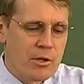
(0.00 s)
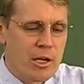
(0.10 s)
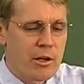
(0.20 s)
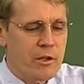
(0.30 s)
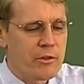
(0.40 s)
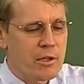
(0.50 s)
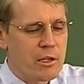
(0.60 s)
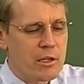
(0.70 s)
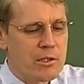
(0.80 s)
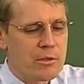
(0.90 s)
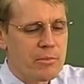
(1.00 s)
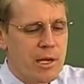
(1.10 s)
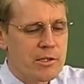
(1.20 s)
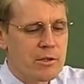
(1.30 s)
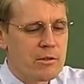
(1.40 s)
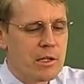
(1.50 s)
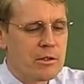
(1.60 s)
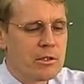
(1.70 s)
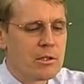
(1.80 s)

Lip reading: Eric, if you'll get this and pass it around,